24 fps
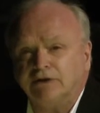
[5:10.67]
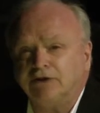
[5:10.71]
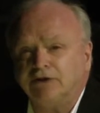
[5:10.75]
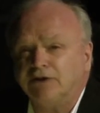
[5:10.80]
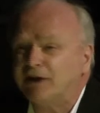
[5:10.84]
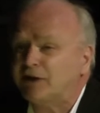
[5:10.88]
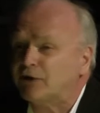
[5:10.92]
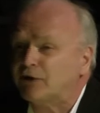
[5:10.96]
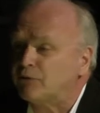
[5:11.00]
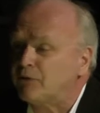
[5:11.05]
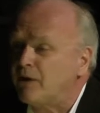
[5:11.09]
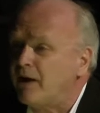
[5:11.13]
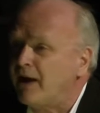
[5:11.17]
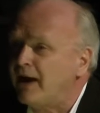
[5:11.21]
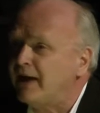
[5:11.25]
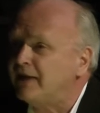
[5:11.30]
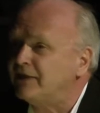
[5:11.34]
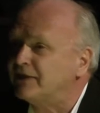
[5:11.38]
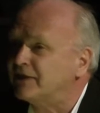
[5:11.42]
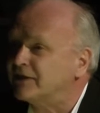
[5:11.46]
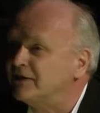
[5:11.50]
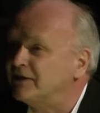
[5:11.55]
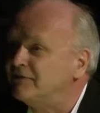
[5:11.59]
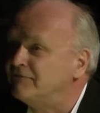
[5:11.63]
To
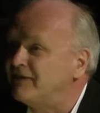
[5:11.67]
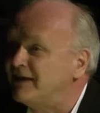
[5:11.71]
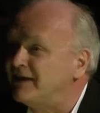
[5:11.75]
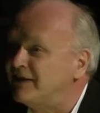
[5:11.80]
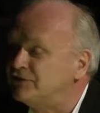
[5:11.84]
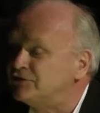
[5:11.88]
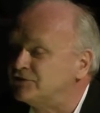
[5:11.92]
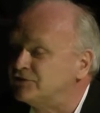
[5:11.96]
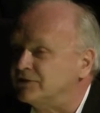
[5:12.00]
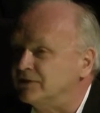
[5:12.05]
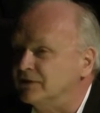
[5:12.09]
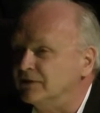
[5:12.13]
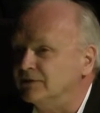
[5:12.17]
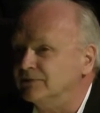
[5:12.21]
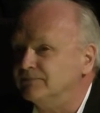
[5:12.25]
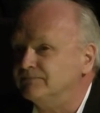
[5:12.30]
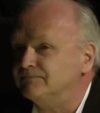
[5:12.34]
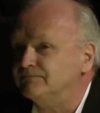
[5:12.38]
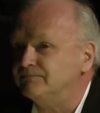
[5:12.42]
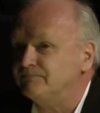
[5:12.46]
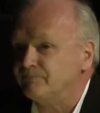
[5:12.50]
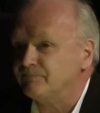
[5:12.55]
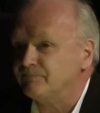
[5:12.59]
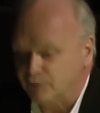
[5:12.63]
decry the conventional
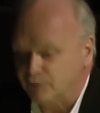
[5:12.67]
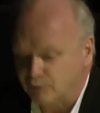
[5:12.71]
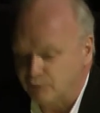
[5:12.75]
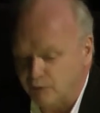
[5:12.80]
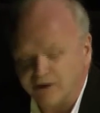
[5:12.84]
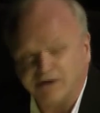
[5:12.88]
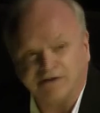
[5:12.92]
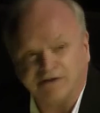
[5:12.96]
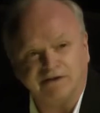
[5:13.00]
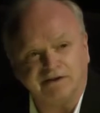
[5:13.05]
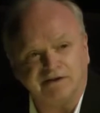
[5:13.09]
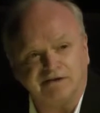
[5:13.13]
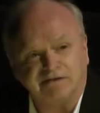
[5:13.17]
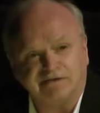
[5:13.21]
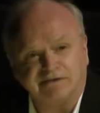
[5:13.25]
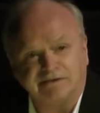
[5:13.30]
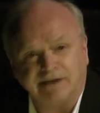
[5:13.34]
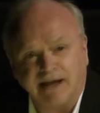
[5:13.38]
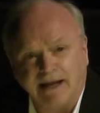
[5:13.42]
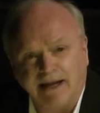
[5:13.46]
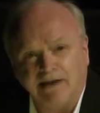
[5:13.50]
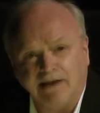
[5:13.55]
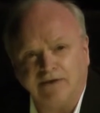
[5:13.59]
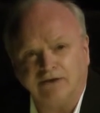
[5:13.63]
was to
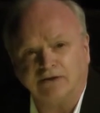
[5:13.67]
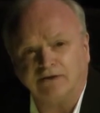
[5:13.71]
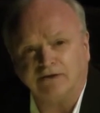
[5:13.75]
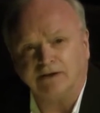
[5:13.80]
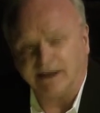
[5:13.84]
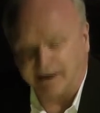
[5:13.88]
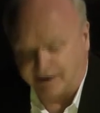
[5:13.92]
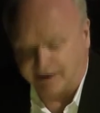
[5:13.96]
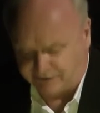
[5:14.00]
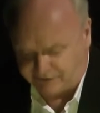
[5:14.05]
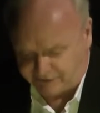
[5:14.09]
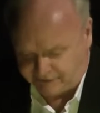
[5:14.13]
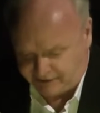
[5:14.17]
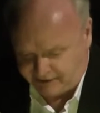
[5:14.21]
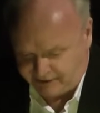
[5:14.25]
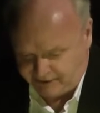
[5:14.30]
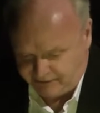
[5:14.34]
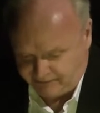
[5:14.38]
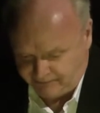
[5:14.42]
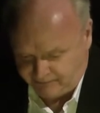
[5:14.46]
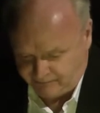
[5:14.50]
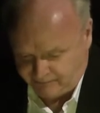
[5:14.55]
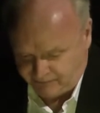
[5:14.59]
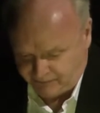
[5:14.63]
disdain the
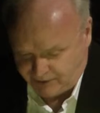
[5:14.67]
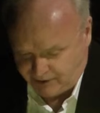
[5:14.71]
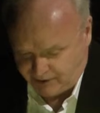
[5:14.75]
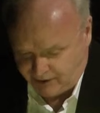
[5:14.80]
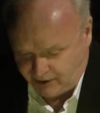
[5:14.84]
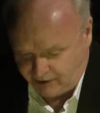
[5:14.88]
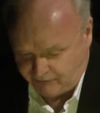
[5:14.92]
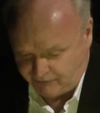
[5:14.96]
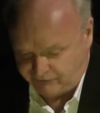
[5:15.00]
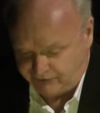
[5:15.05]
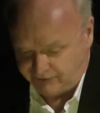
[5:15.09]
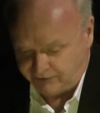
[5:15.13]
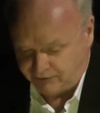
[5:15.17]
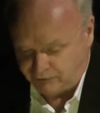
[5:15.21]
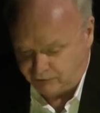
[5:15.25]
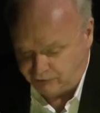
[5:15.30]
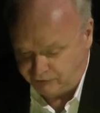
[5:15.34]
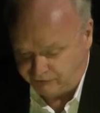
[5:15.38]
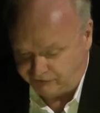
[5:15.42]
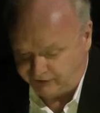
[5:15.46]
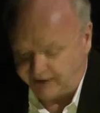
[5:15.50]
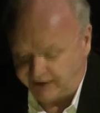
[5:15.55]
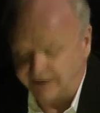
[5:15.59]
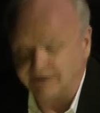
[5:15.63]
legacy of
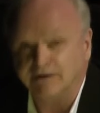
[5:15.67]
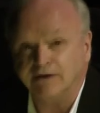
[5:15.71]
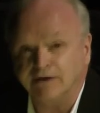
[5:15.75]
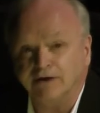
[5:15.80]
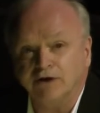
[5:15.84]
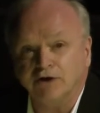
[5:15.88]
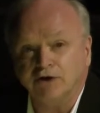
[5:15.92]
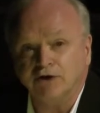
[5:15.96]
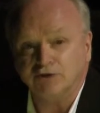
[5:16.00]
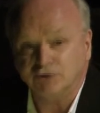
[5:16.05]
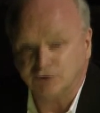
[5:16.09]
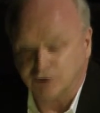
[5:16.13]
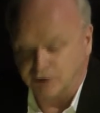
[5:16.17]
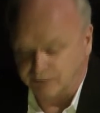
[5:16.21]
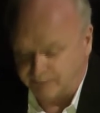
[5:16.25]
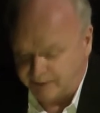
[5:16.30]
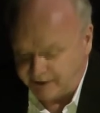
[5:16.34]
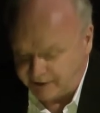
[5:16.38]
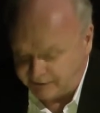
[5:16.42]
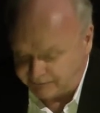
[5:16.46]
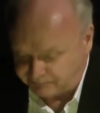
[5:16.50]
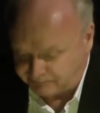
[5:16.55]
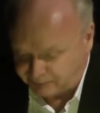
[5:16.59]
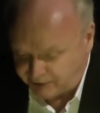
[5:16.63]
UFA,
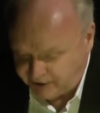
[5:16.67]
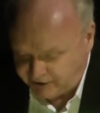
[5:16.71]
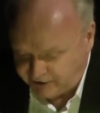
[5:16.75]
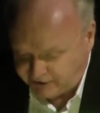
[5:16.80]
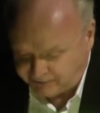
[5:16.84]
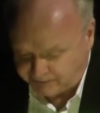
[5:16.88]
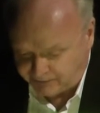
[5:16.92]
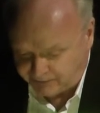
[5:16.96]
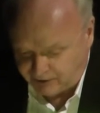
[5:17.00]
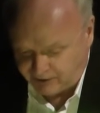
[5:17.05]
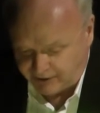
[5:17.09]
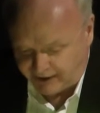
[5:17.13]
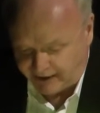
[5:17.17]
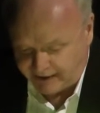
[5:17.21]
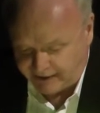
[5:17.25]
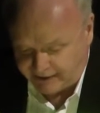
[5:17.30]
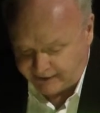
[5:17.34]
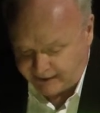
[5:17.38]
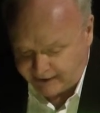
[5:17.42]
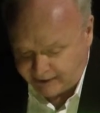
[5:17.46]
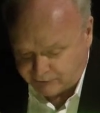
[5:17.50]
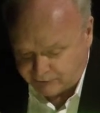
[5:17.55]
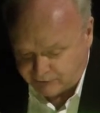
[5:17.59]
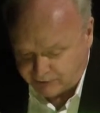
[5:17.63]
Germany's principal and
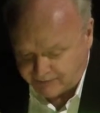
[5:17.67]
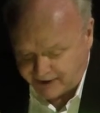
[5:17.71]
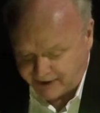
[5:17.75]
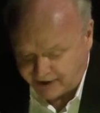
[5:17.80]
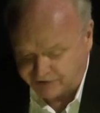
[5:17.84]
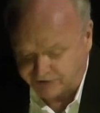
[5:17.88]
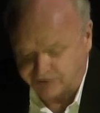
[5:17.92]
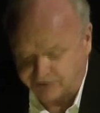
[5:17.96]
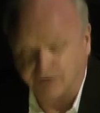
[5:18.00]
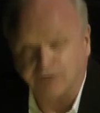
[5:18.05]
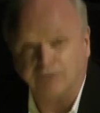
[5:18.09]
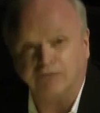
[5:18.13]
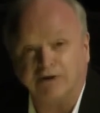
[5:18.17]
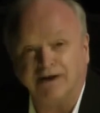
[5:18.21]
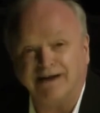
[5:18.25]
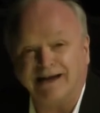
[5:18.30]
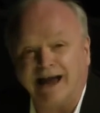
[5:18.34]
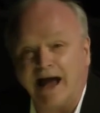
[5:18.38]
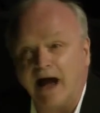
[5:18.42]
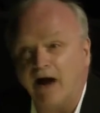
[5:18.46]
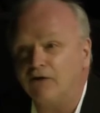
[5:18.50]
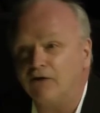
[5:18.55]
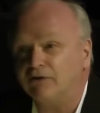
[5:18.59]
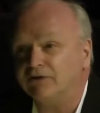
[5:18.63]
in equal measure
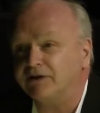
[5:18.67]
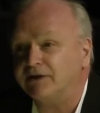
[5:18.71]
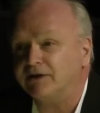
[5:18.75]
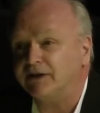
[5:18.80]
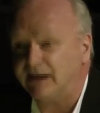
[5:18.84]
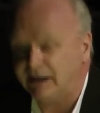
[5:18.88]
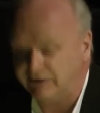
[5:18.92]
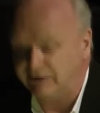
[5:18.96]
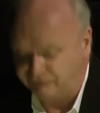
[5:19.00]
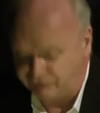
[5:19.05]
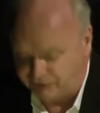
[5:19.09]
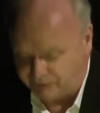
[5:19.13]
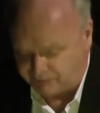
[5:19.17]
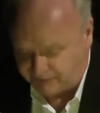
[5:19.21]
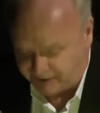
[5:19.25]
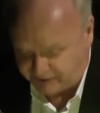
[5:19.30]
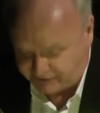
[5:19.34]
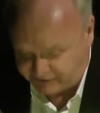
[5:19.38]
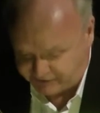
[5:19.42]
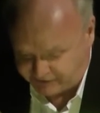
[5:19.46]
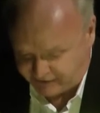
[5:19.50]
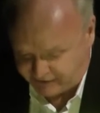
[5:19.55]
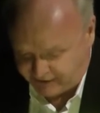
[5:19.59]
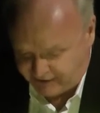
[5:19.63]
renowned and
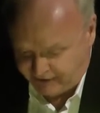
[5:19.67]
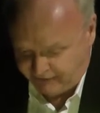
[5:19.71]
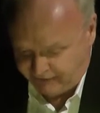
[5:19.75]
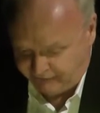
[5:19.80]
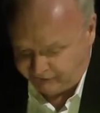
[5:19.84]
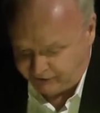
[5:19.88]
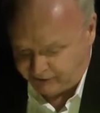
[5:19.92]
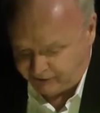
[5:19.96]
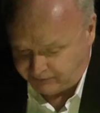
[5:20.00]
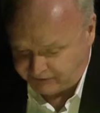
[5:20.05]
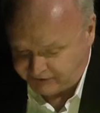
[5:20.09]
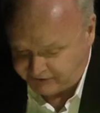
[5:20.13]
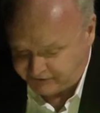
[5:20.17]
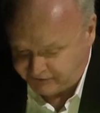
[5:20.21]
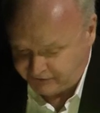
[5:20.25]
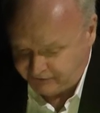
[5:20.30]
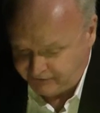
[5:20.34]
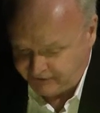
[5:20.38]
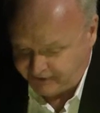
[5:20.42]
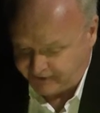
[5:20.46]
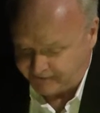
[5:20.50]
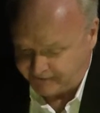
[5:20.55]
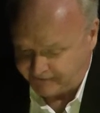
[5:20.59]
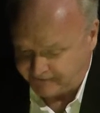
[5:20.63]
infamous film
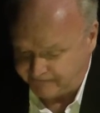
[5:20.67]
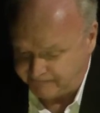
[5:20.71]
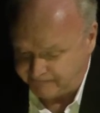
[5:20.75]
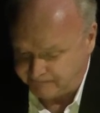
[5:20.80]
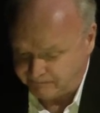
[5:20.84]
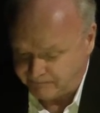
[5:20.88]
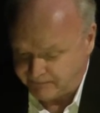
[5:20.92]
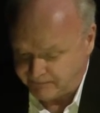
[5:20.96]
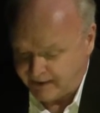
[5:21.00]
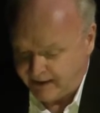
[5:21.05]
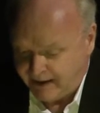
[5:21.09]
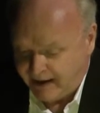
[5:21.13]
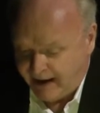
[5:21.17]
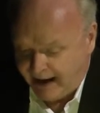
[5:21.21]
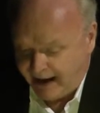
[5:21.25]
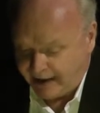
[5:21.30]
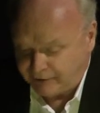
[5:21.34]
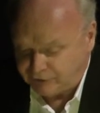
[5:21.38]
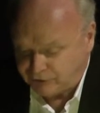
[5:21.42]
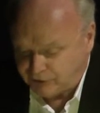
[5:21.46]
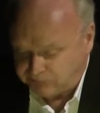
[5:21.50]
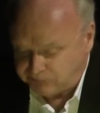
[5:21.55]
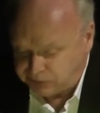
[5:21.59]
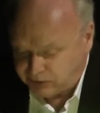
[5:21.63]
studio,
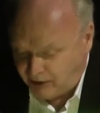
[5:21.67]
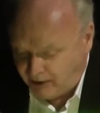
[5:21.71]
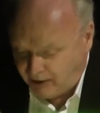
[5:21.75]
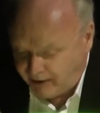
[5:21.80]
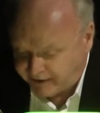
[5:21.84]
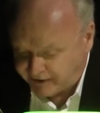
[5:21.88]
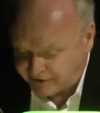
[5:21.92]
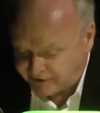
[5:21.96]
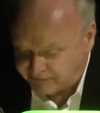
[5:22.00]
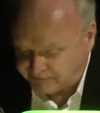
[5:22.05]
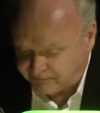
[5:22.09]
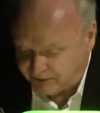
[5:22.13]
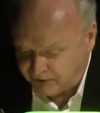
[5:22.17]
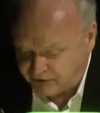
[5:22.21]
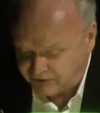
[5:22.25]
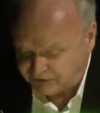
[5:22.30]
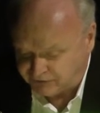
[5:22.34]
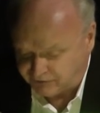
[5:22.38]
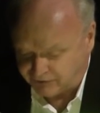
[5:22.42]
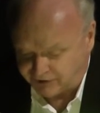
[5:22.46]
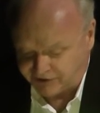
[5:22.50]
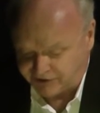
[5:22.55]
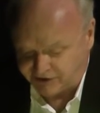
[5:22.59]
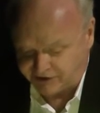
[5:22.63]
and to applaud its
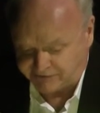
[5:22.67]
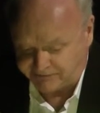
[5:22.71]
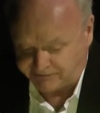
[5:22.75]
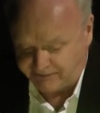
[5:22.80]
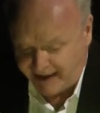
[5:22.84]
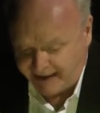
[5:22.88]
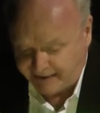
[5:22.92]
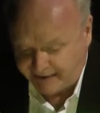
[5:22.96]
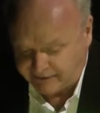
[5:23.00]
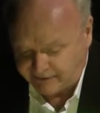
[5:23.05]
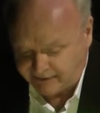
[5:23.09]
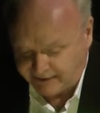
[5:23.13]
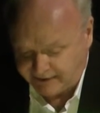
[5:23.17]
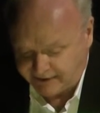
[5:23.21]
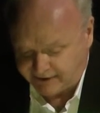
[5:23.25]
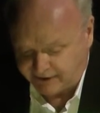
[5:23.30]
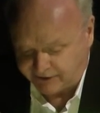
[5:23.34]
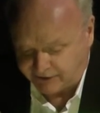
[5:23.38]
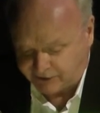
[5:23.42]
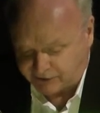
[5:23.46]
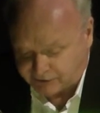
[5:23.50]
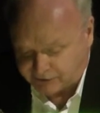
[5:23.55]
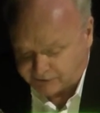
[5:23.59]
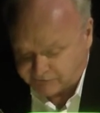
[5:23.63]
post-war
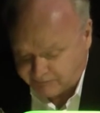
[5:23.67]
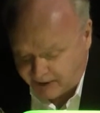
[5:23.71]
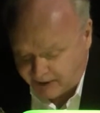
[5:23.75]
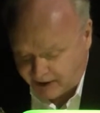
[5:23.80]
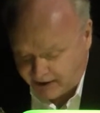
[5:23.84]
dismantling and the